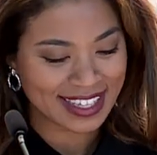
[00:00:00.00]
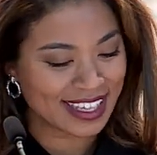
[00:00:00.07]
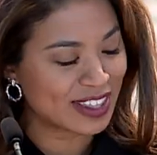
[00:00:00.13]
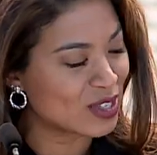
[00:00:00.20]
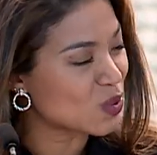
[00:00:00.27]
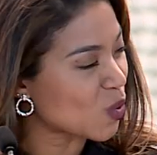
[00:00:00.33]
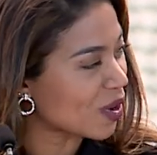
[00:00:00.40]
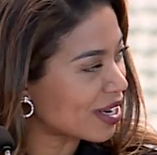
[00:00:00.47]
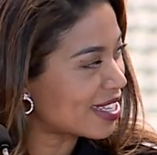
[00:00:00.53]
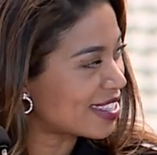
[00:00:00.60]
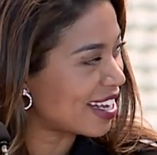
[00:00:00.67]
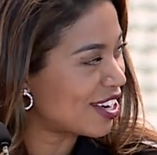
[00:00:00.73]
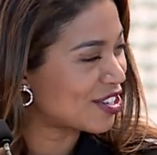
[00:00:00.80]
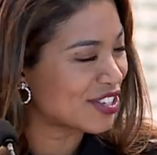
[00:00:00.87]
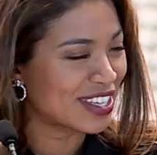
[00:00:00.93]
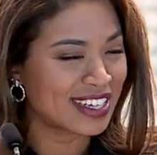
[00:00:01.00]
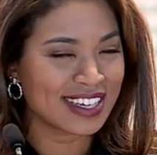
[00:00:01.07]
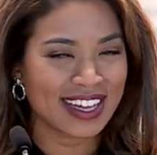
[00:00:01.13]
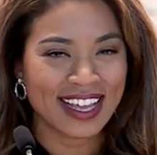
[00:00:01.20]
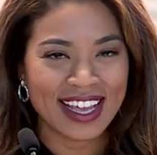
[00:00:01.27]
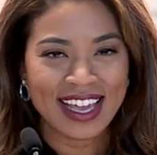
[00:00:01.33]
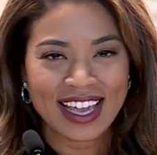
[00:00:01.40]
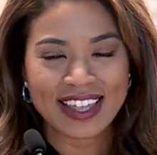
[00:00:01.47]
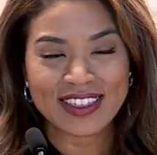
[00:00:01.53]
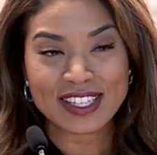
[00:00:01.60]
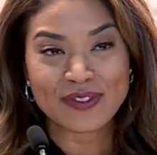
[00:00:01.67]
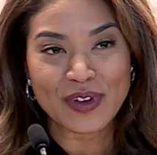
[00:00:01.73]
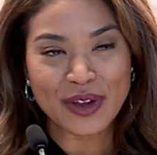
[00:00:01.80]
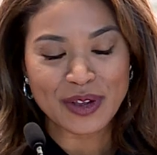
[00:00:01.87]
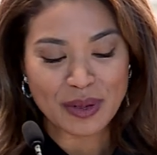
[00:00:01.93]
lead this organization in
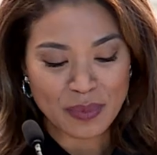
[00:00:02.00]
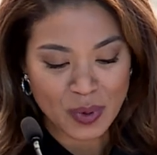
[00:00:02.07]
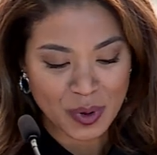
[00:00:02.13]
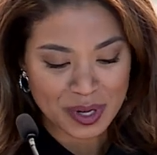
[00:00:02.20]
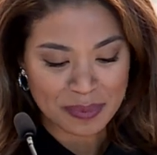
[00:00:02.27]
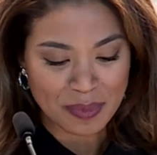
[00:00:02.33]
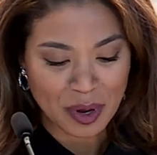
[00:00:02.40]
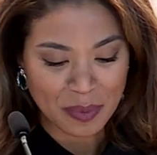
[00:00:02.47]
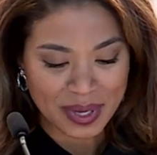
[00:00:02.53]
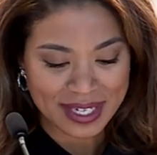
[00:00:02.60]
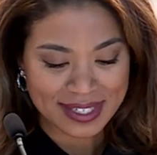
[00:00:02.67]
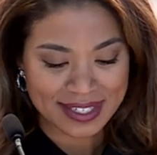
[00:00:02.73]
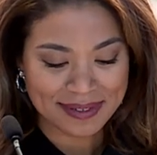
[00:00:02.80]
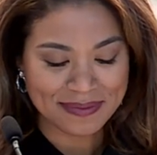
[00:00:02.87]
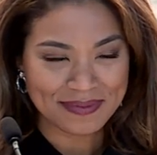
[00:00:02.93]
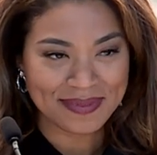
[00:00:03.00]
this very important moment.